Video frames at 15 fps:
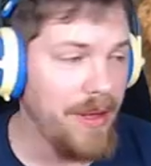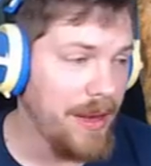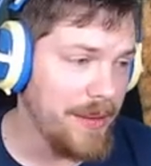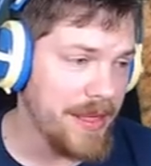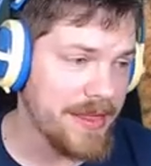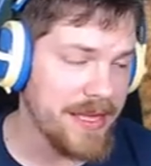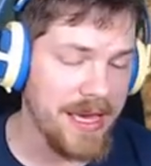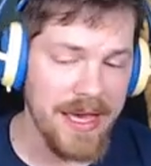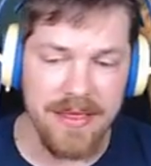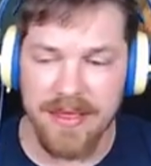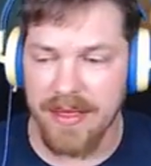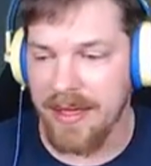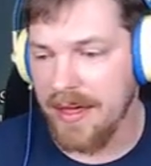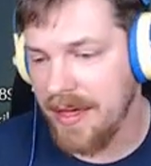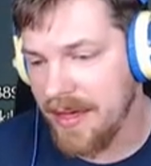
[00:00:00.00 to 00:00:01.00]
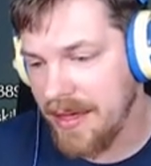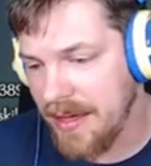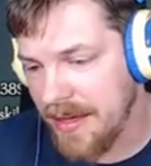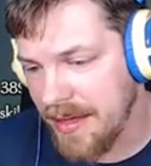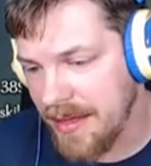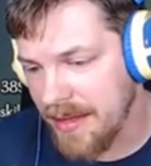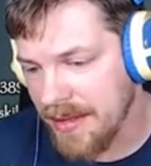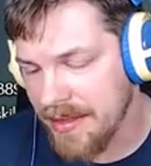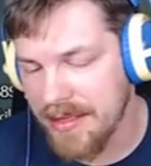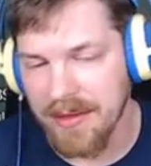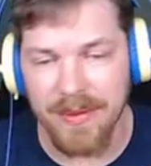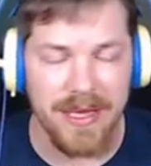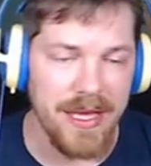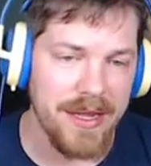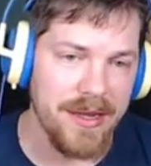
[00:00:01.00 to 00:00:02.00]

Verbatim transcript: But anyways, guys, let's see what we got